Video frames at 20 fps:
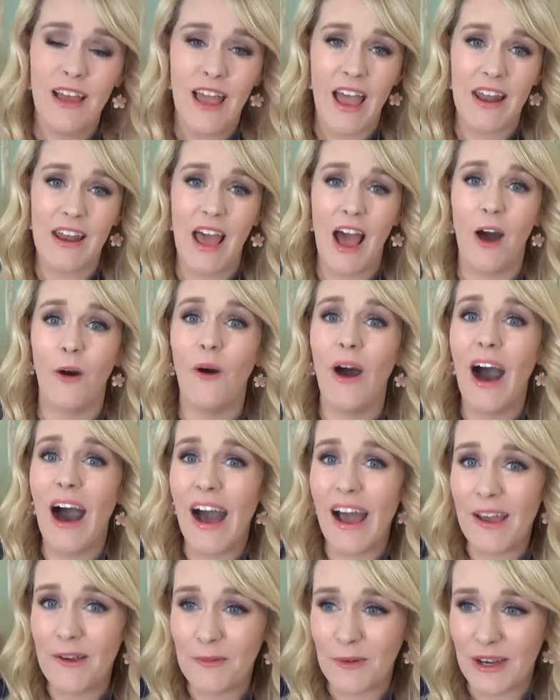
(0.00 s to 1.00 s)
and how
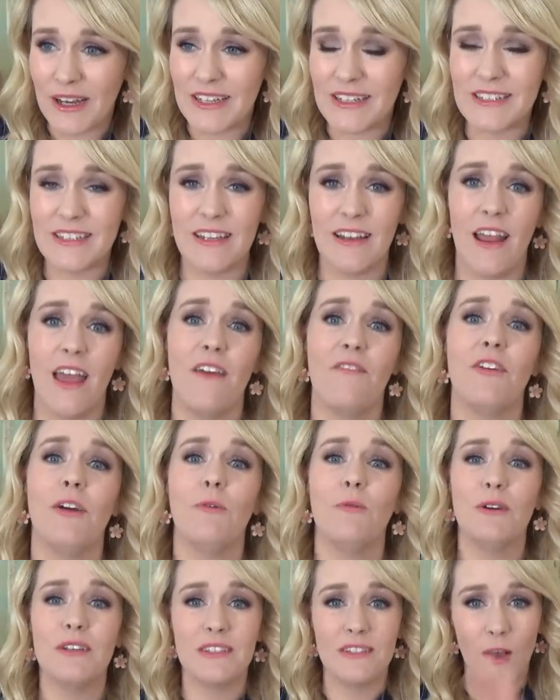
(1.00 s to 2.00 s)
I was and if
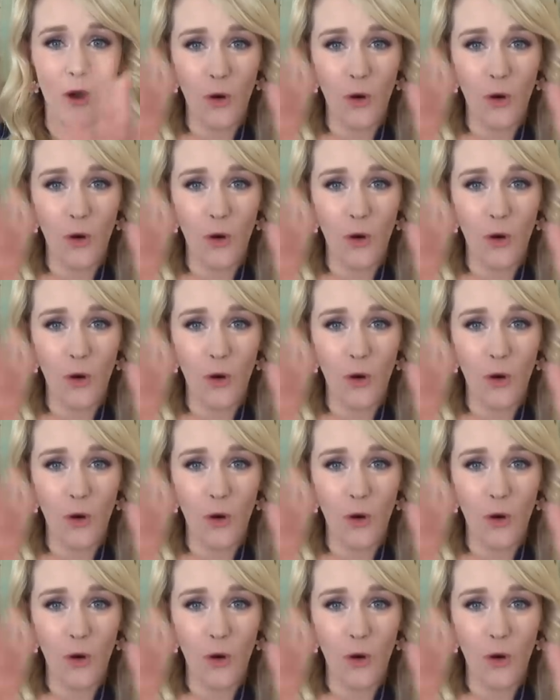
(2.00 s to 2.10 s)
it was